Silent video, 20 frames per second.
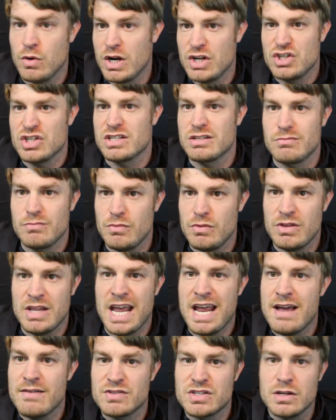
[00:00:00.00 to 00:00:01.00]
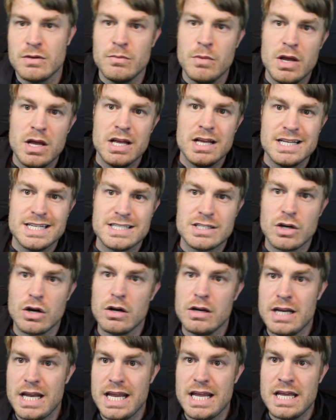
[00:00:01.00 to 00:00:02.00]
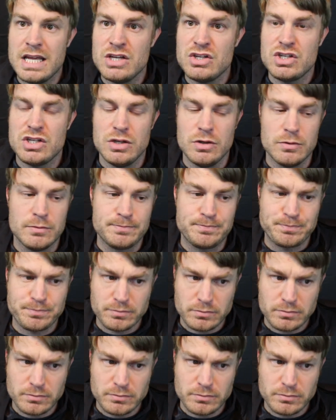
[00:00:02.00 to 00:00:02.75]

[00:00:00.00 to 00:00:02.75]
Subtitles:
Or they have some certain issue